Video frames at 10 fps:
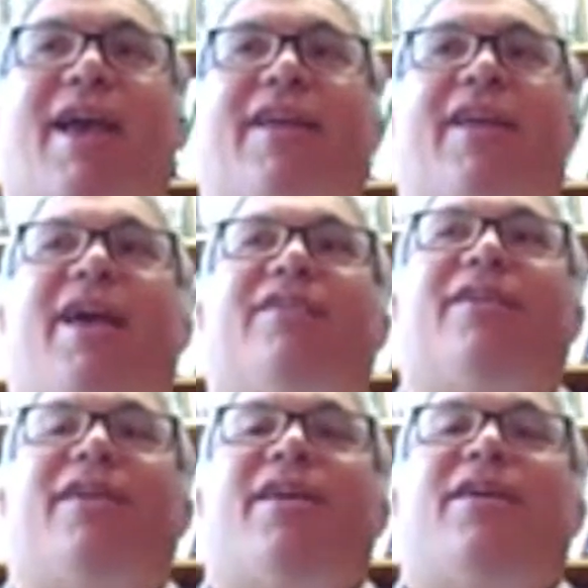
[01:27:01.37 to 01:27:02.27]
and yet
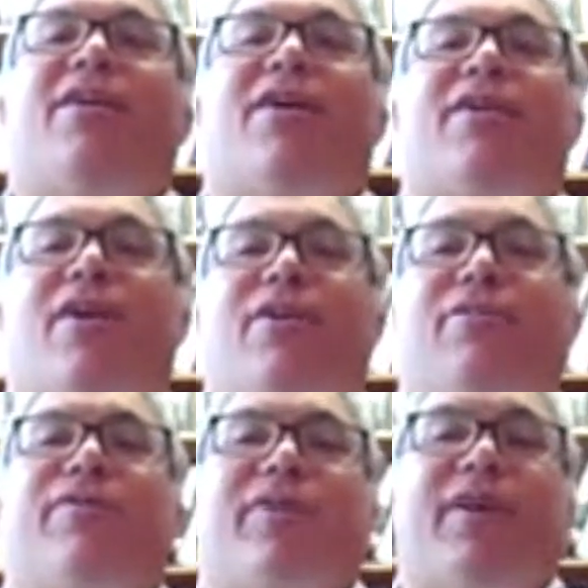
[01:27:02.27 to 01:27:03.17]

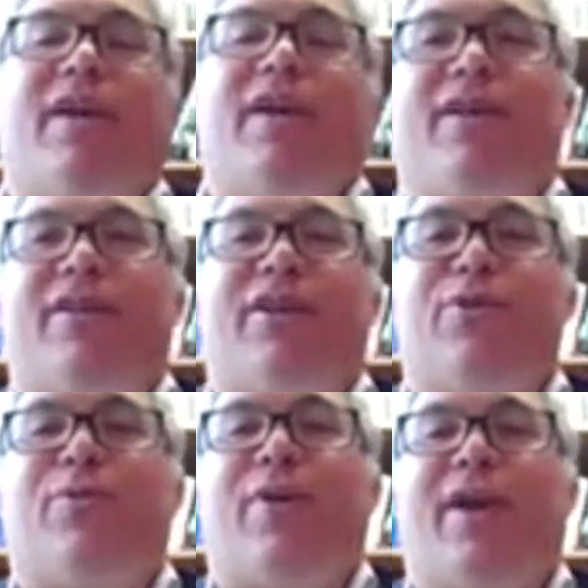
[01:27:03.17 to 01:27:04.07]
Kharkov in the
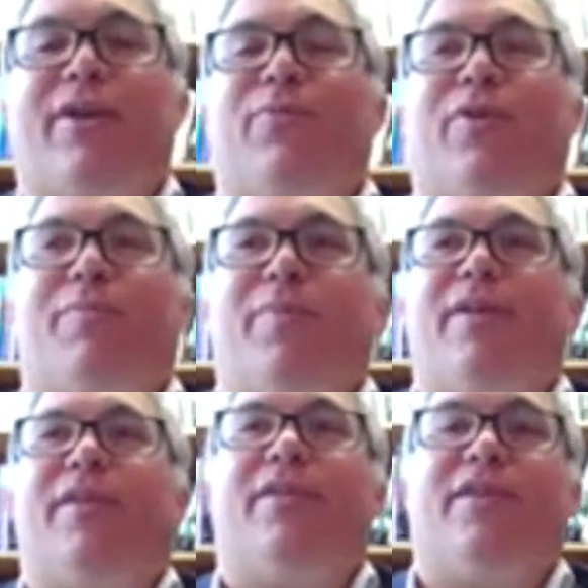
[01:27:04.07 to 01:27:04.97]
Ukraine would have
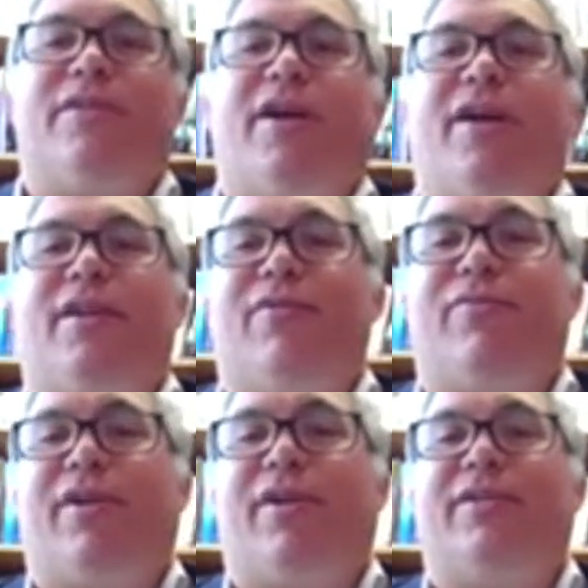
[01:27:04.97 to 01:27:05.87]
been the site of a
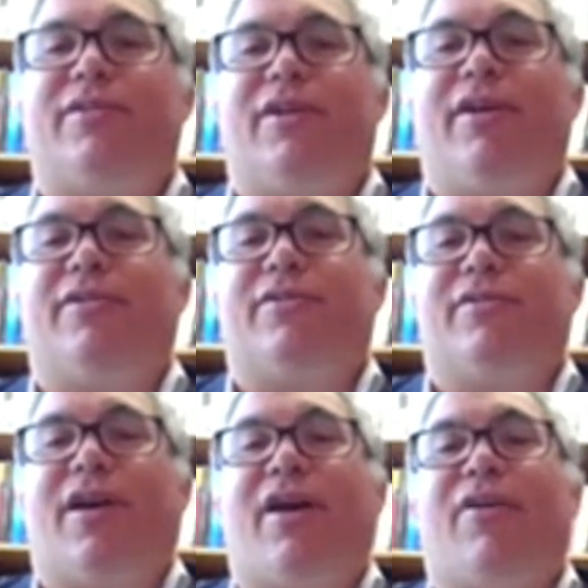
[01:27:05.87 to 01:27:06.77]
very
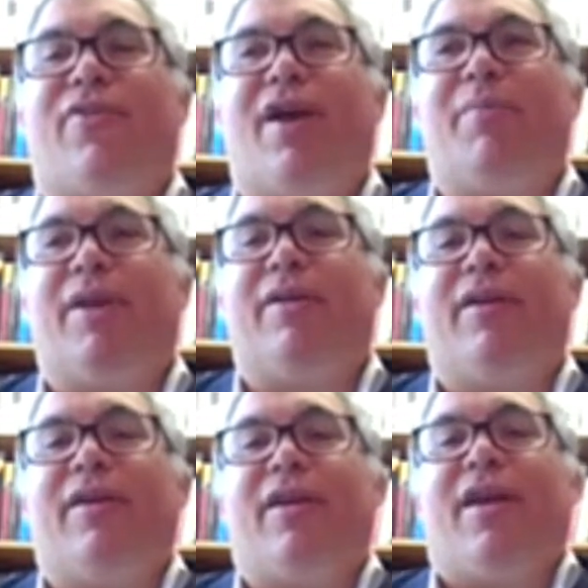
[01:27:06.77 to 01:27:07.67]
serious famine.
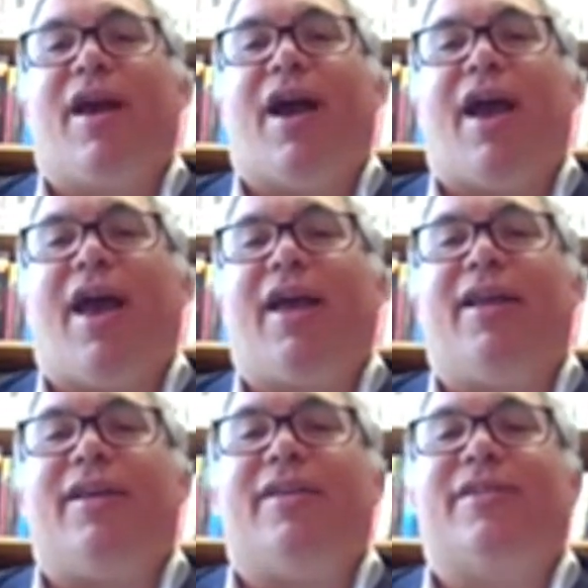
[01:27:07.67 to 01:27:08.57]

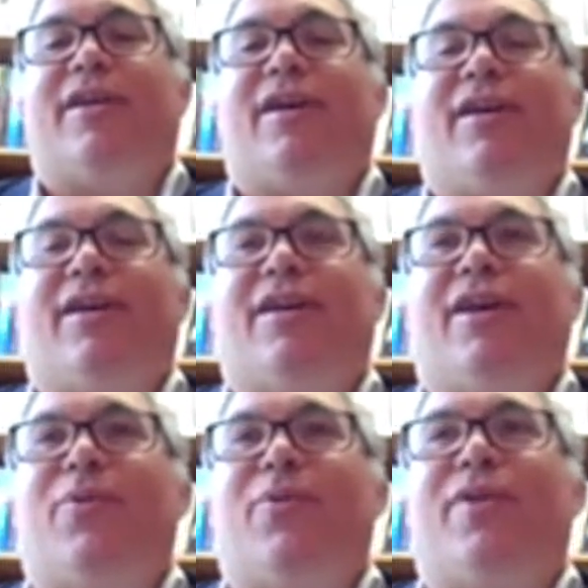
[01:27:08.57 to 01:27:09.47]
And
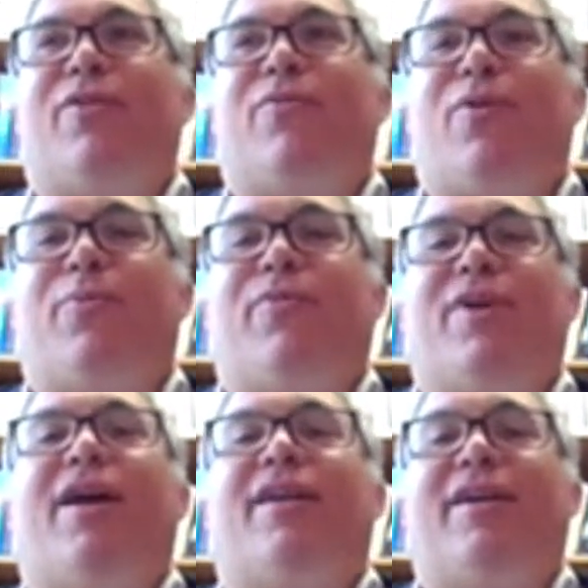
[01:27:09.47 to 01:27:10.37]
therefore we've
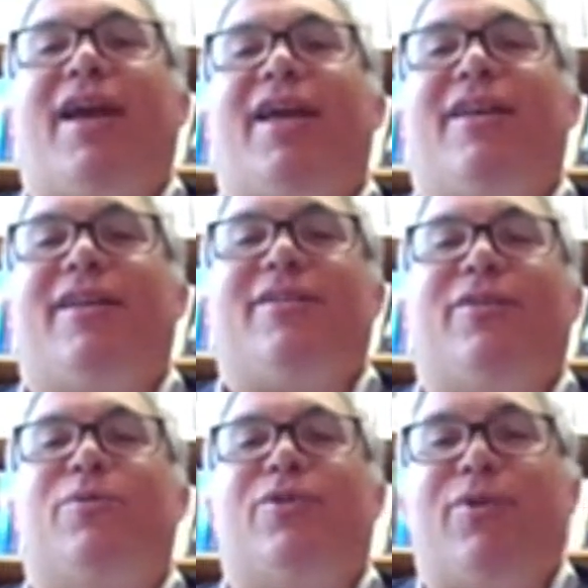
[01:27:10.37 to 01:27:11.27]
got, again,
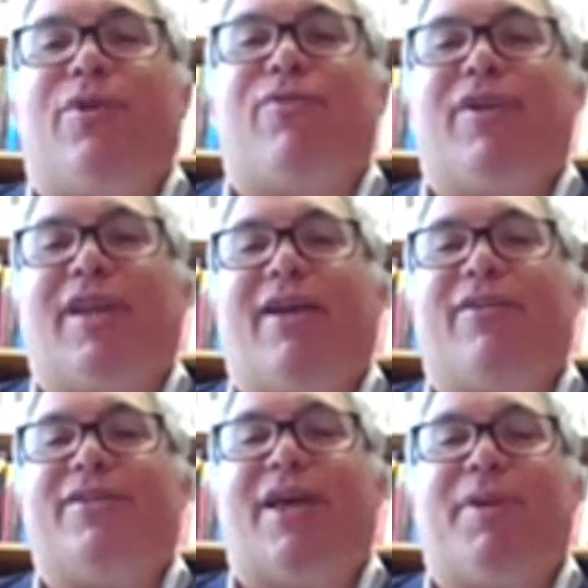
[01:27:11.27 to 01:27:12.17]
those two different
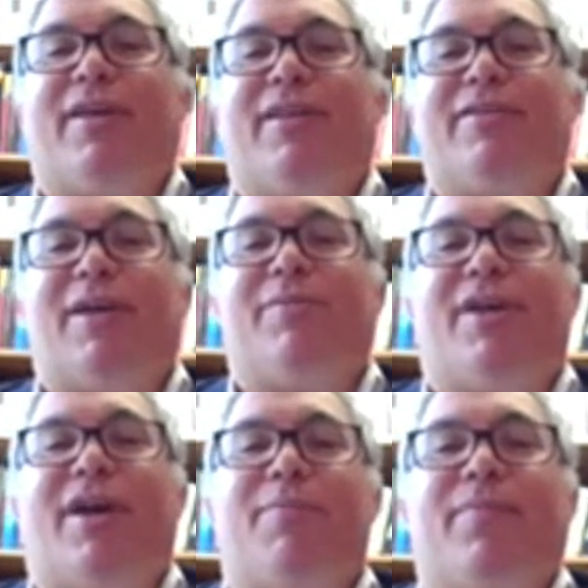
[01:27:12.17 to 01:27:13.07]
layers happening at the same
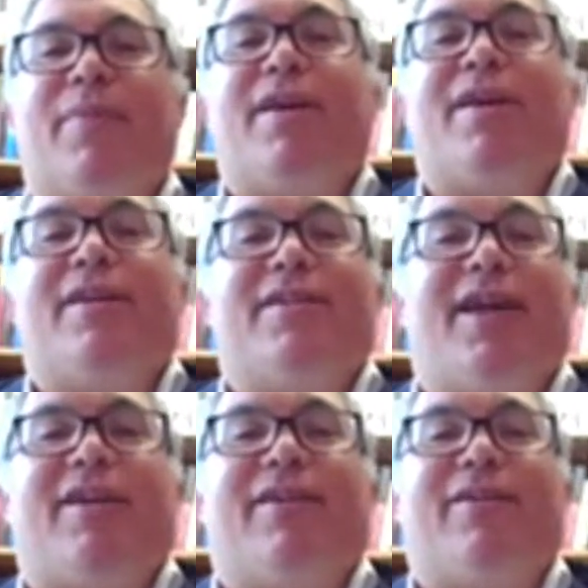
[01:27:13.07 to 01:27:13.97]
time.
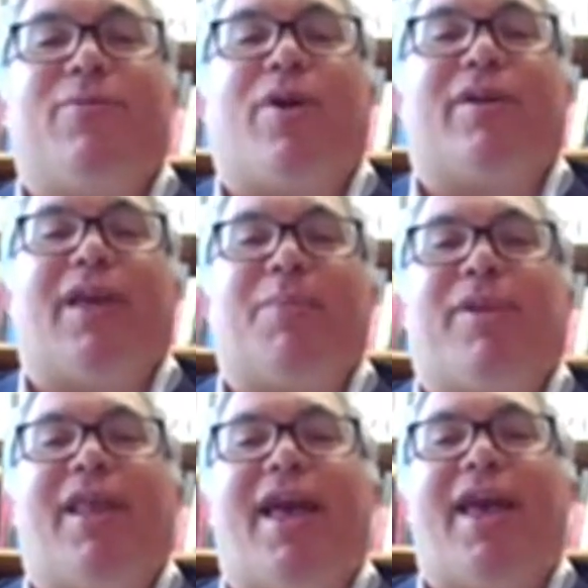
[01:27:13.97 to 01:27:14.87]
Take a work like
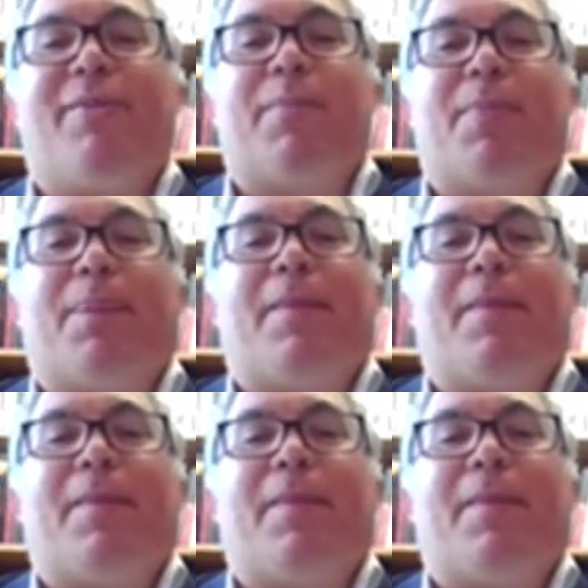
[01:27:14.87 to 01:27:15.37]
Play.